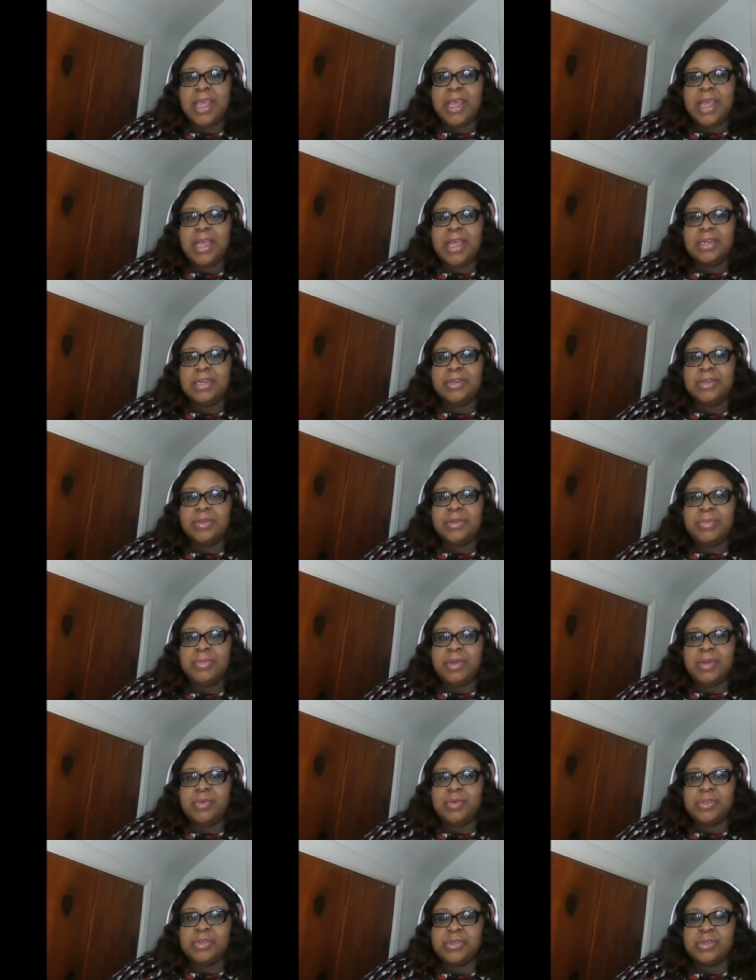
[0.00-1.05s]
and not by
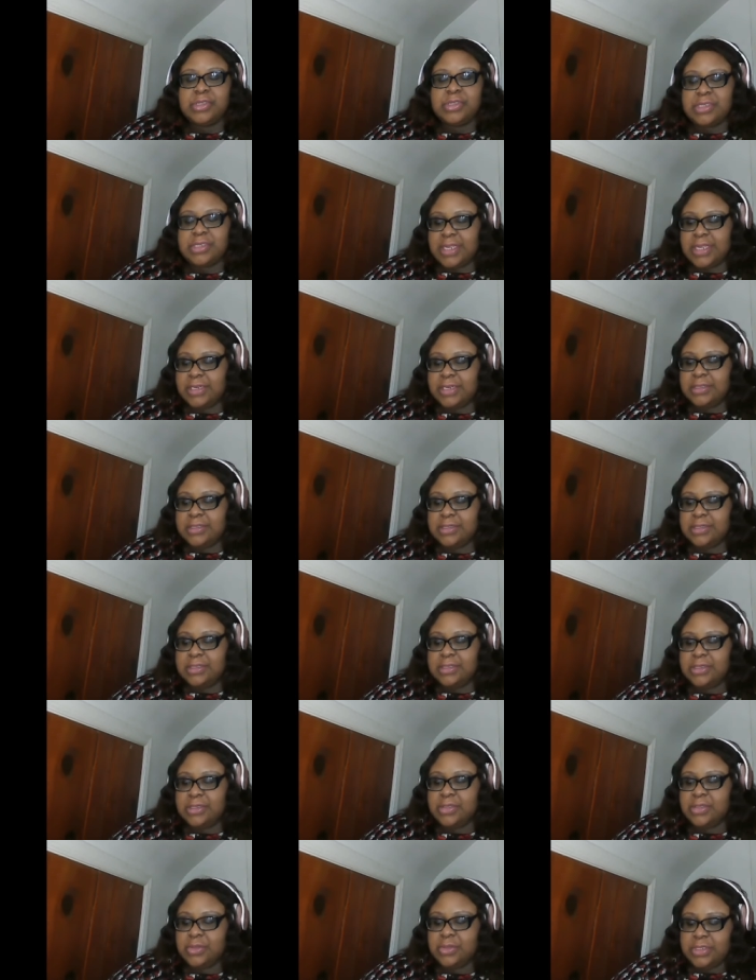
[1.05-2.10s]
what society says.
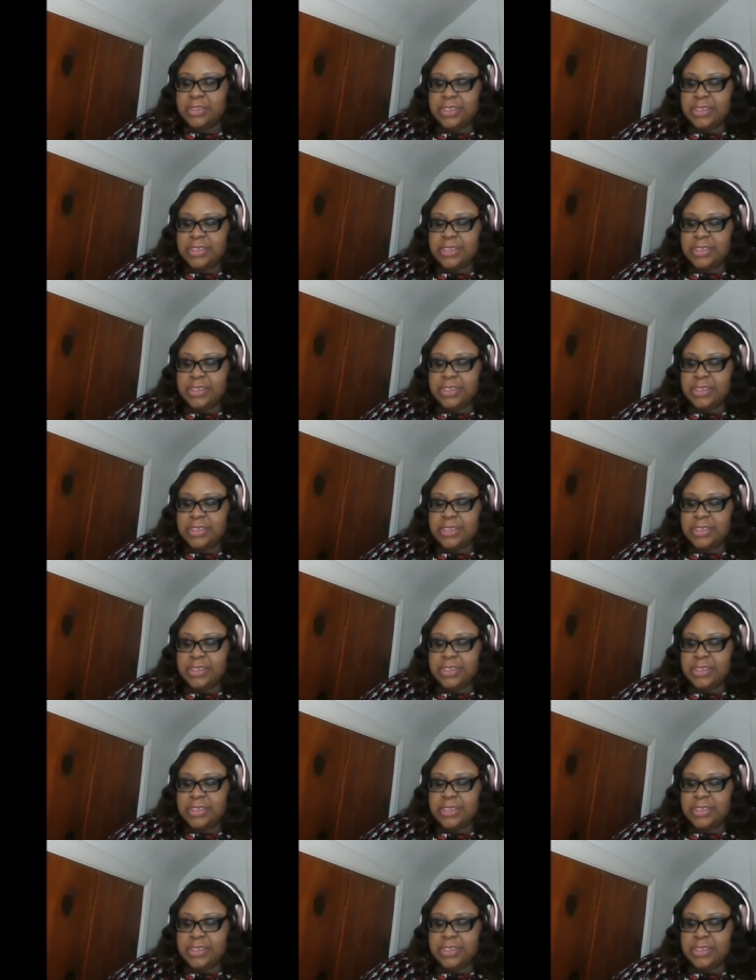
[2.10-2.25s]
So